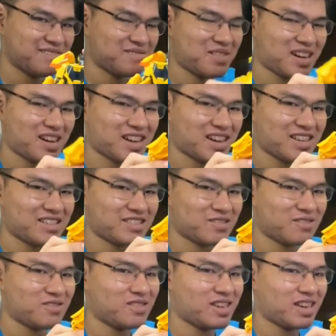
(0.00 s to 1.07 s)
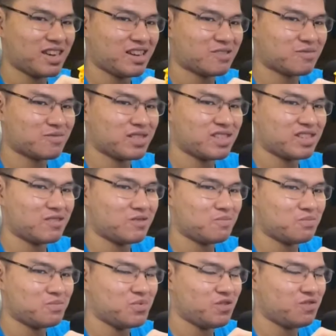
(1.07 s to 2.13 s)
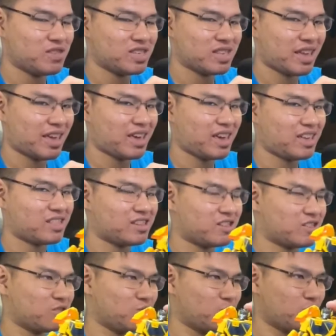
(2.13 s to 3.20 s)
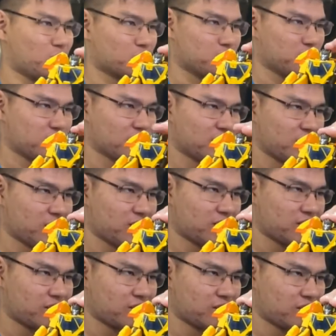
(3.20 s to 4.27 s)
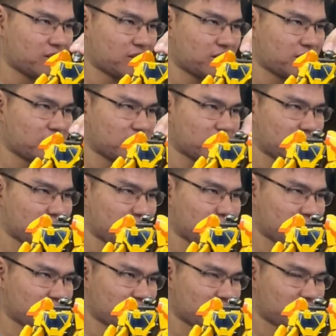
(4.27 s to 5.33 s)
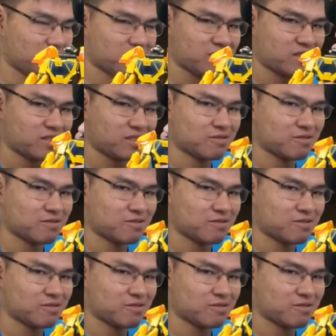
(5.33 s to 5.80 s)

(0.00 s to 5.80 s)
why so you can't really move his head normally unless you do it like this